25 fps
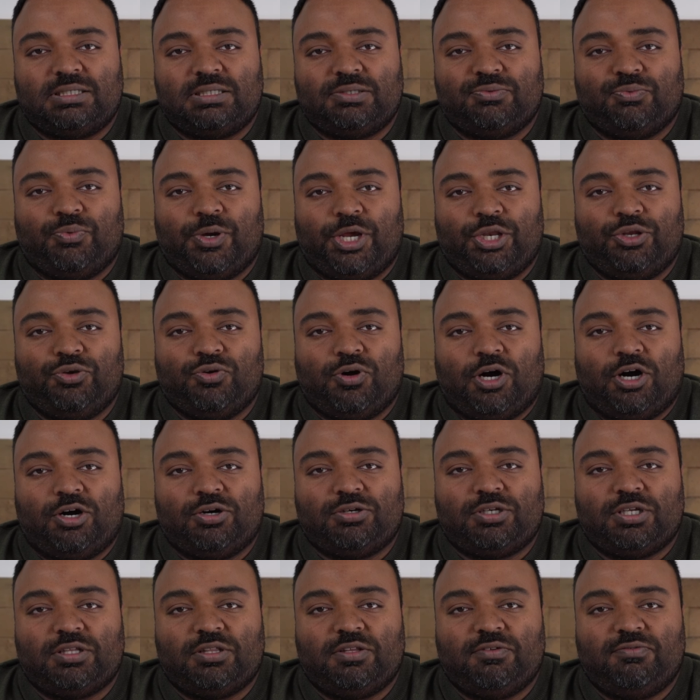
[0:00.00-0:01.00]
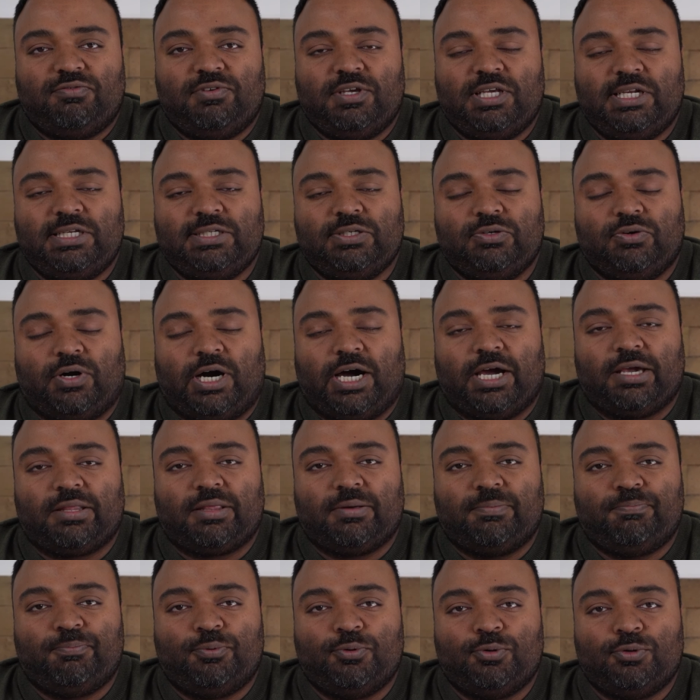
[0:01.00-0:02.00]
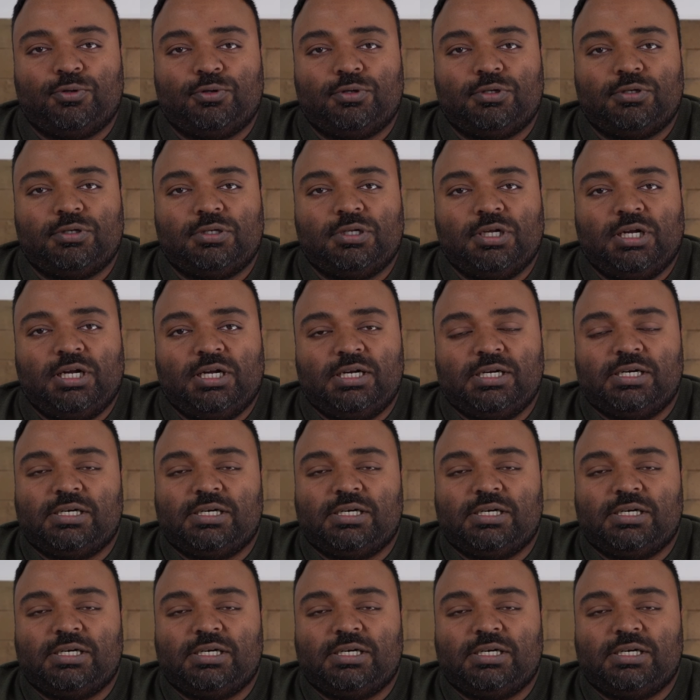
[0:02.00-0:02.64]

when you're out in the field. You either pull